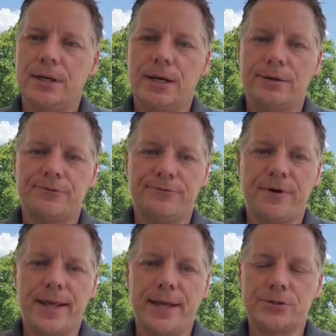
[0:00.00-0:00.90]
Uh, for
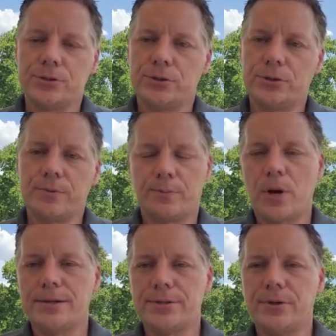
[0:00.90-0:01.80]
financial or
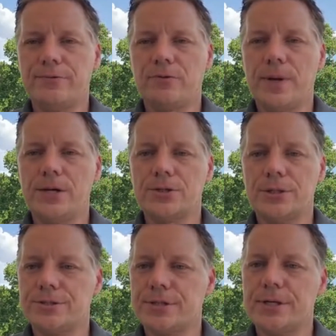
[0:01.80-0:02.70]
proprietary
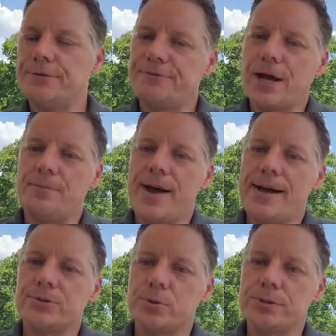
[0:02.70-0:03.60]
information, and say, you know, forgot
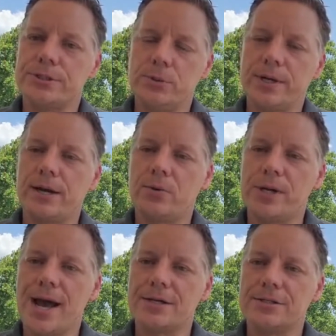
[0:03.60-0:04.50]
password. See what kind of
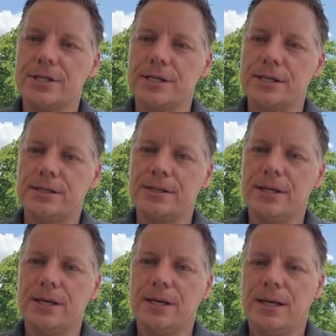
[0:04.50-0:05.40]
reaction they get.
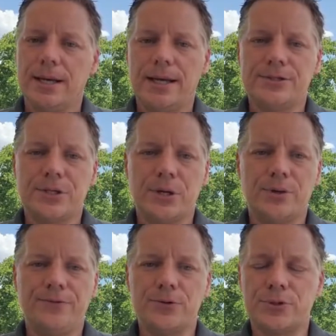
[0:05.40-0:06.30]
And so
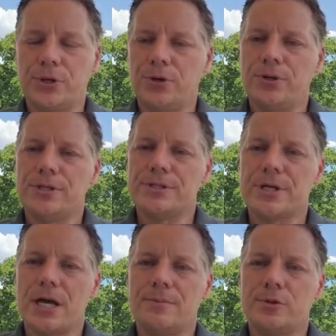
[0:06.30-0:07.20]
if your security is
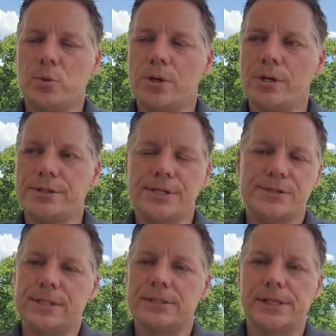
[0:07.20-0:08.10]
set up to where it
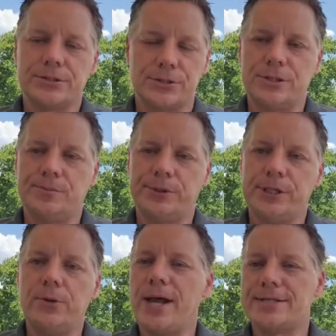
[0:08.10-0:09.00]
does things like just simply,
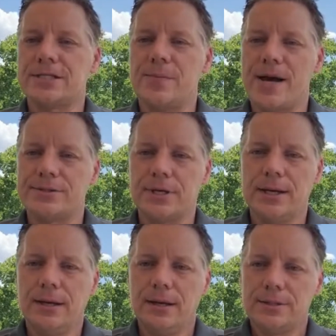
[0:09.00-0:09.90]
you know, an SMS
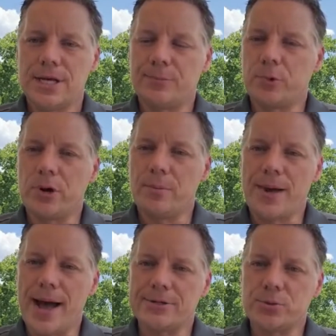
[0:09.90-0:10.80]
temporary
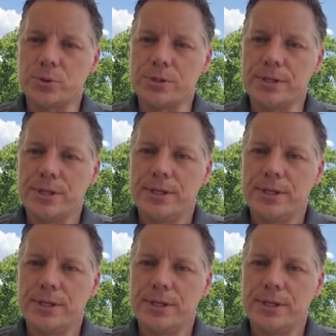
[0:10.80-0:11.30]
password,